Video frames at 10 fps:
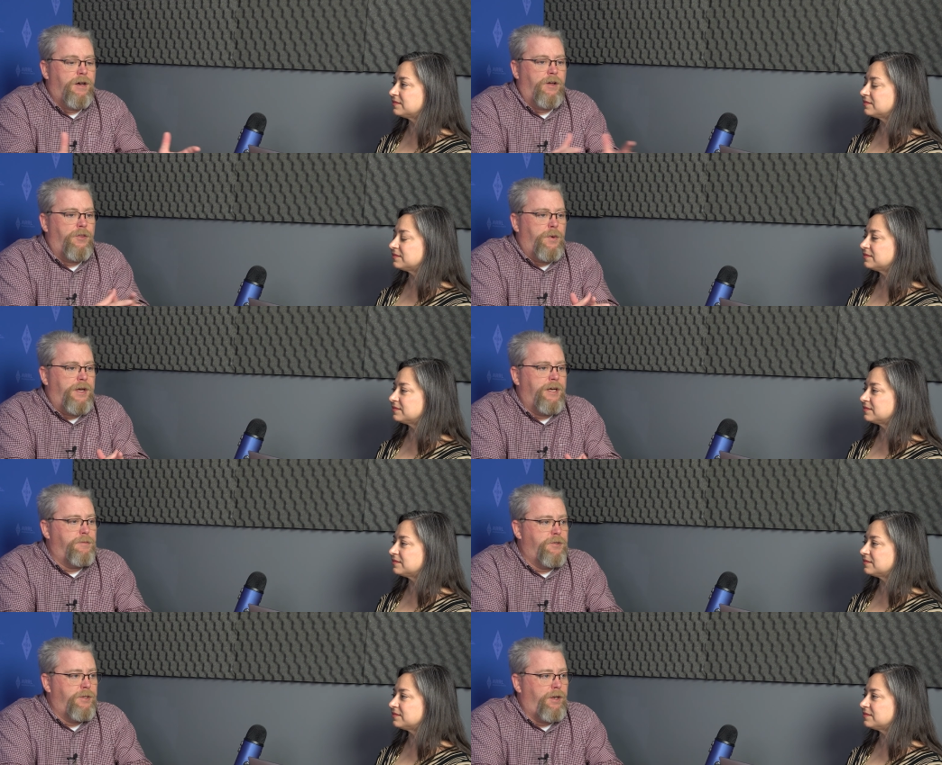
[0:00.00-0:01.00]
Speaker 1: all the way
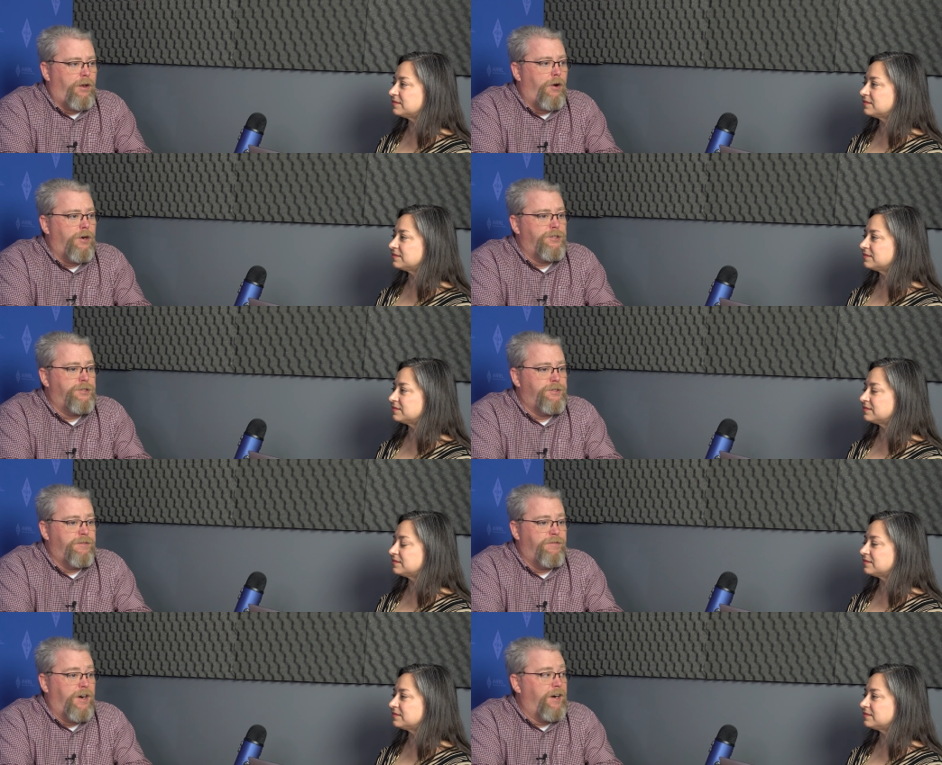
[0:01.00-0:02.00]
up to a
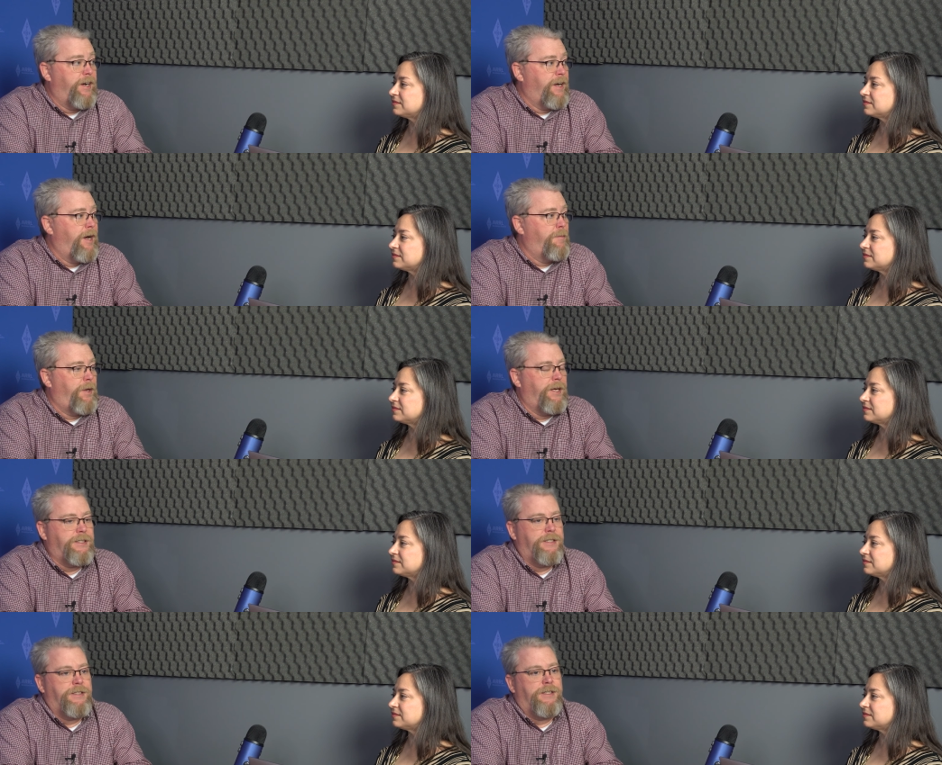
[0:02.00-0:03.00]
large, very
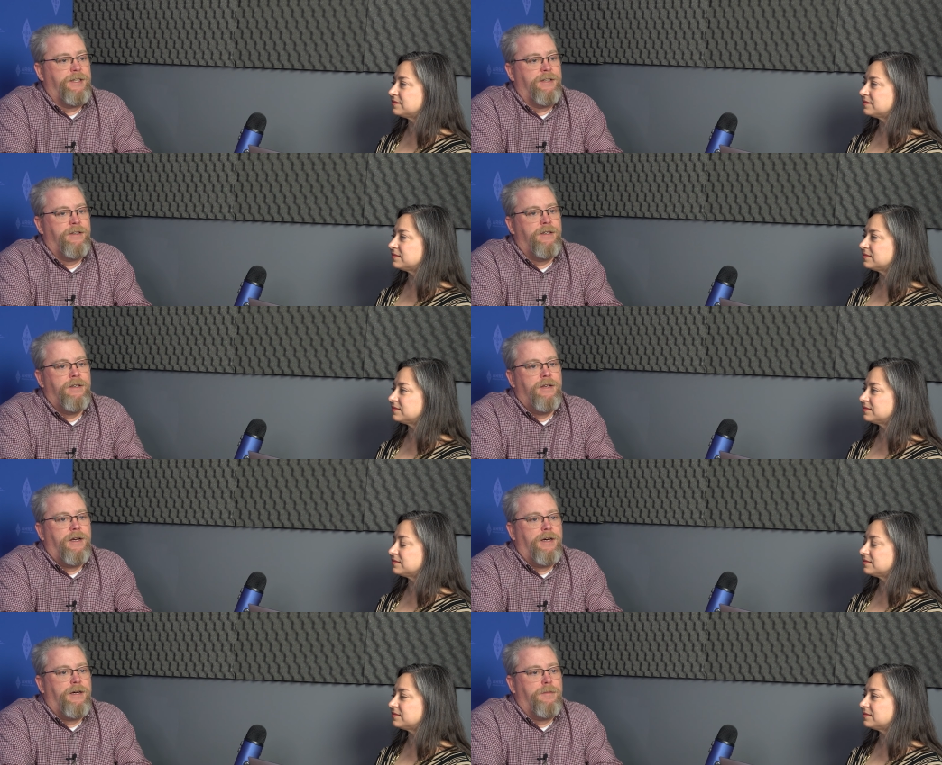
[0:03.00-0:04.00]
complex incident.
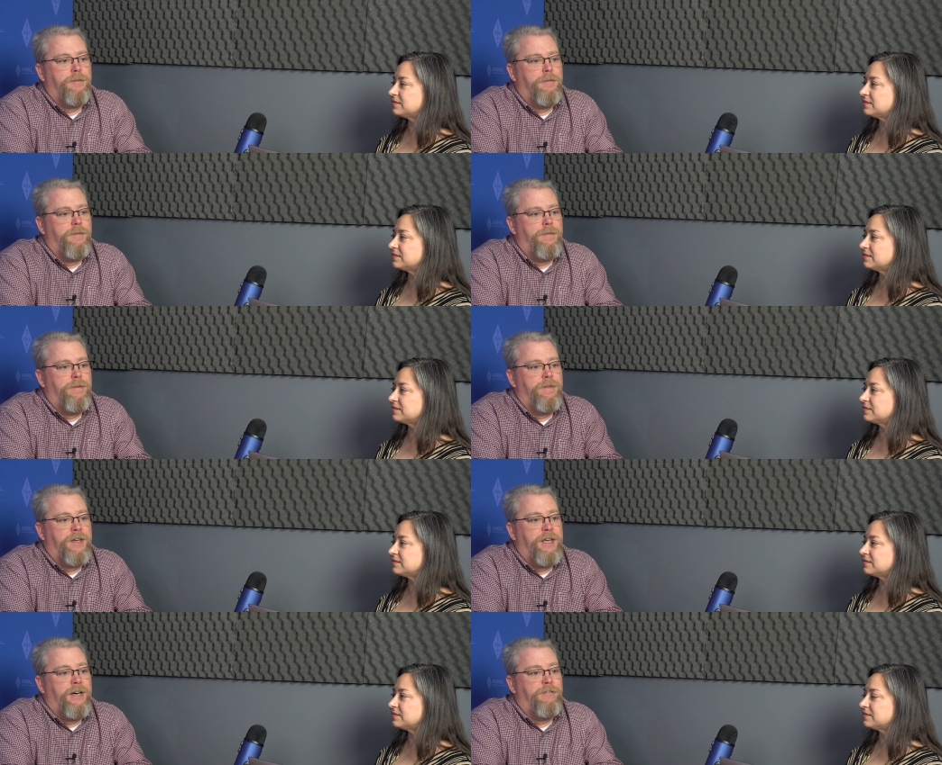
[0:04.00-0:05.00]

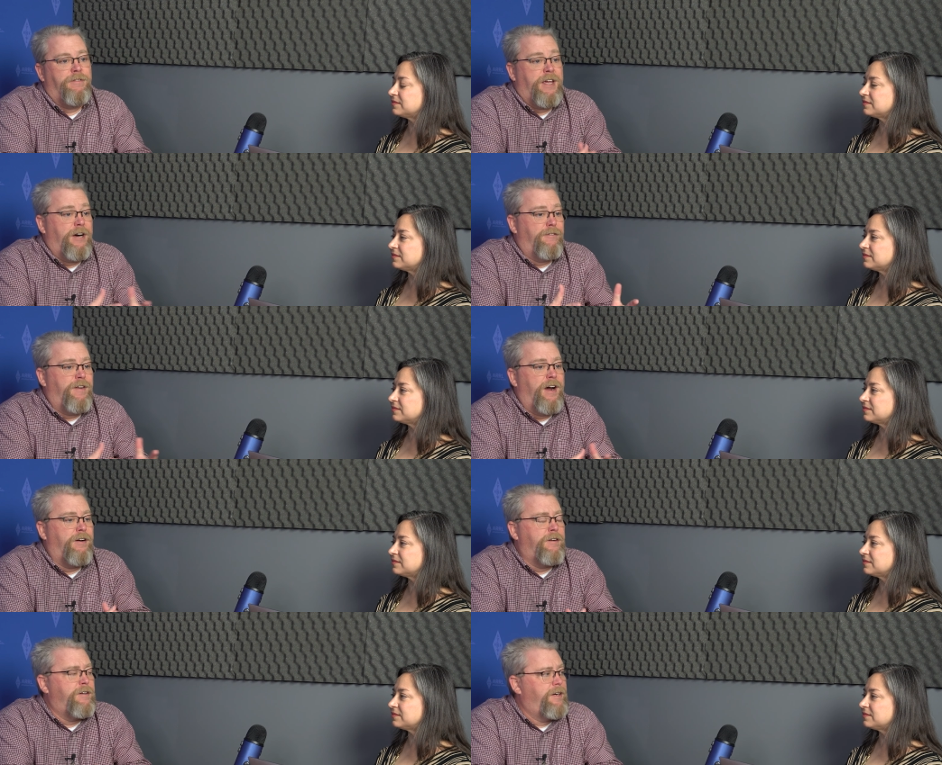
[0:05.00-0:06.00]
The Cal
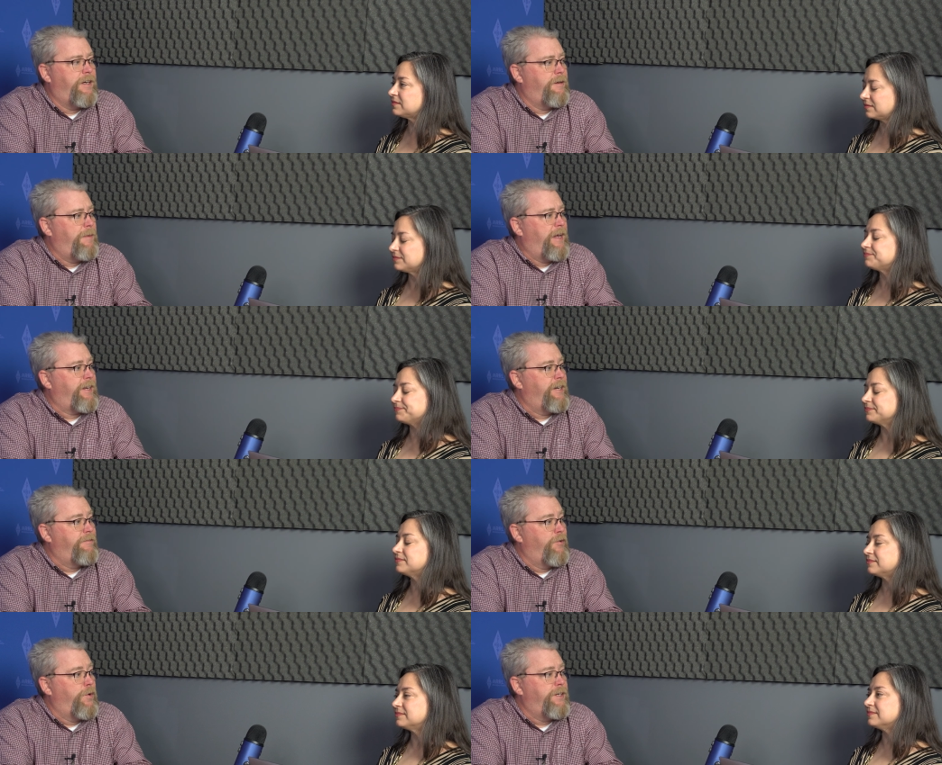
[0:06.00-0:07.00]
Fire out of
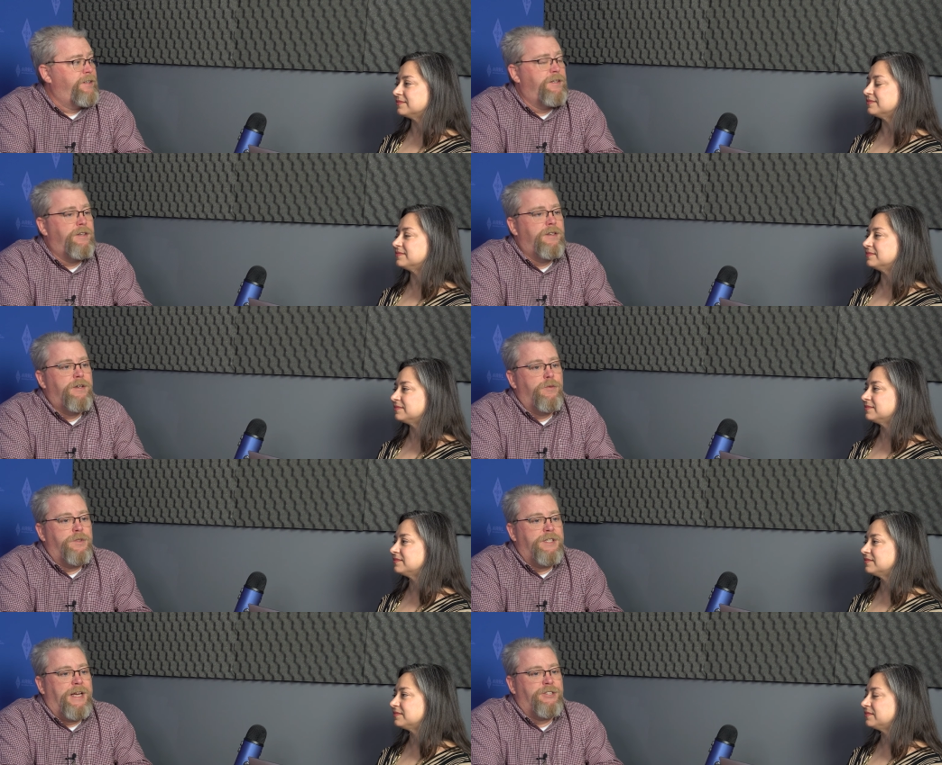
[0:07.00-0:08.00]
California
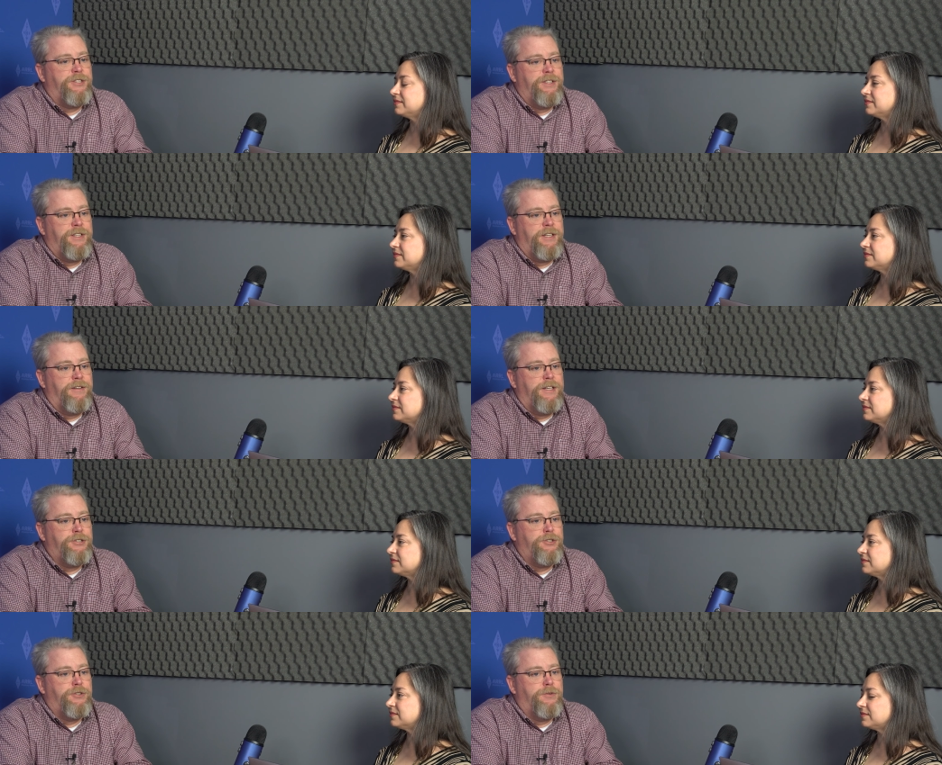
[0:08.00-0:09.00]
was actually the
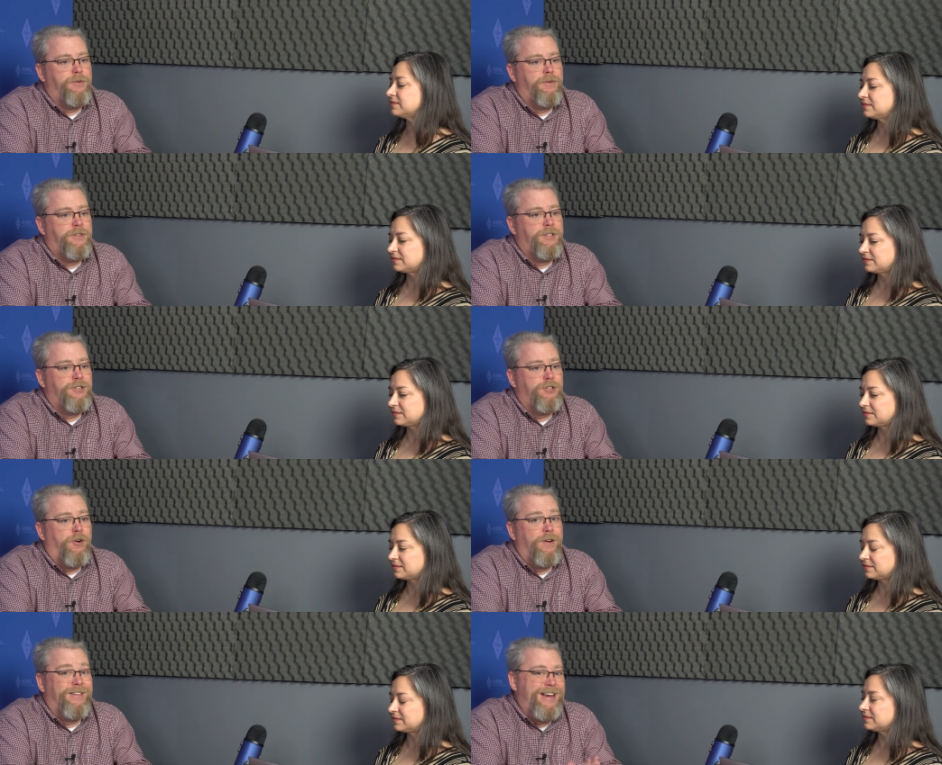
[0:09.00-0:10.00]
initial to
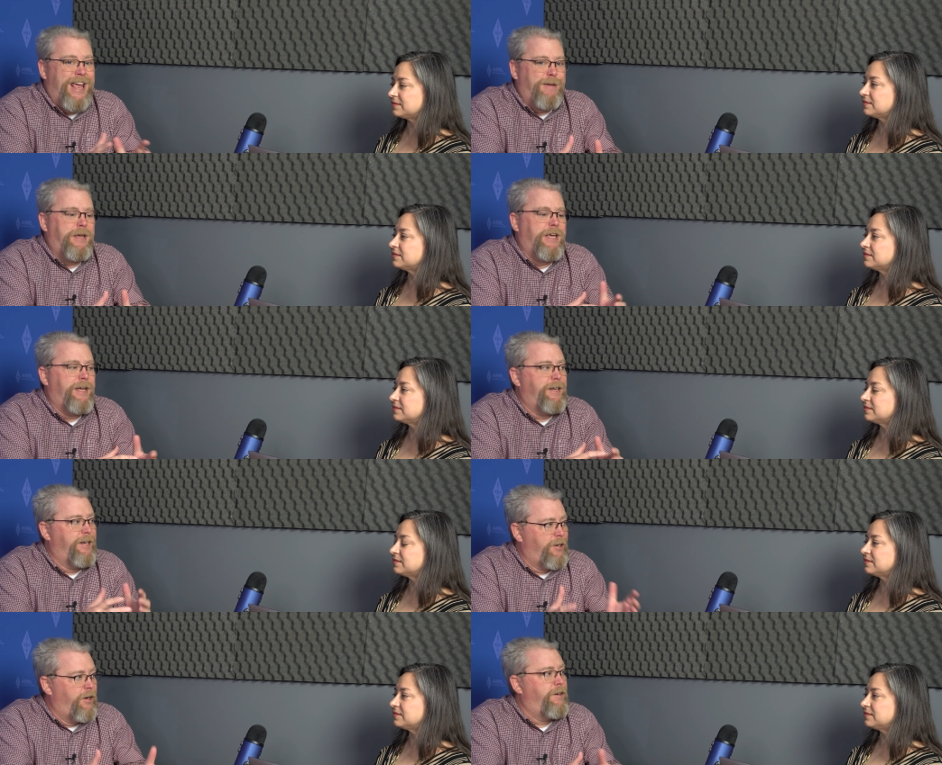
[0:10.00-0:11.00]
start naming
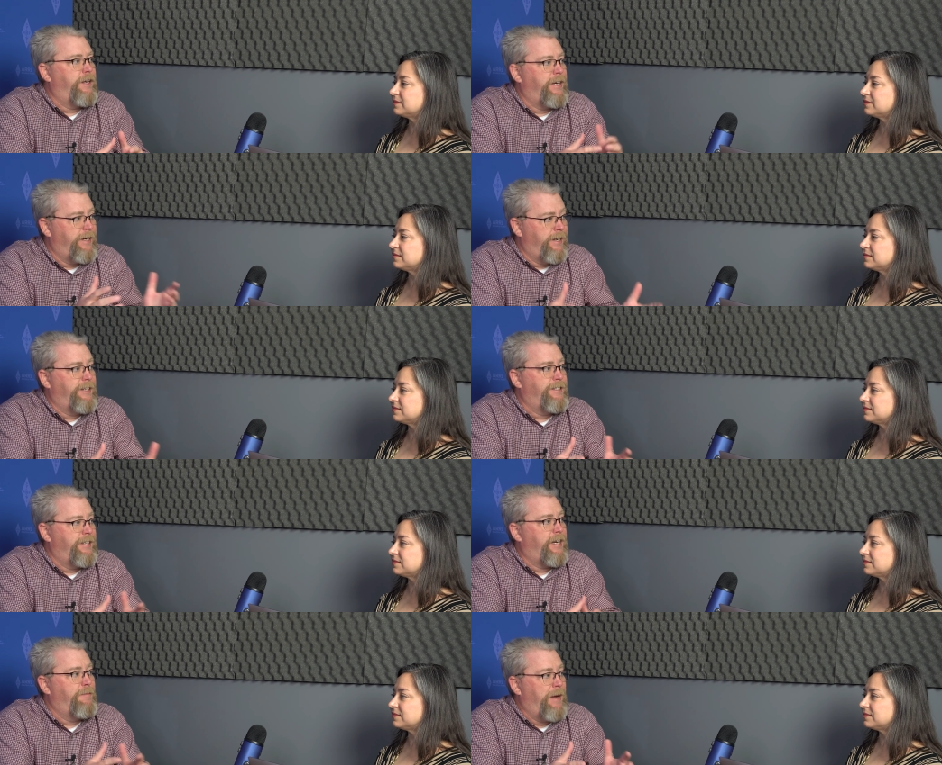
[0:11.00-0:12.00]
it and calling it an incident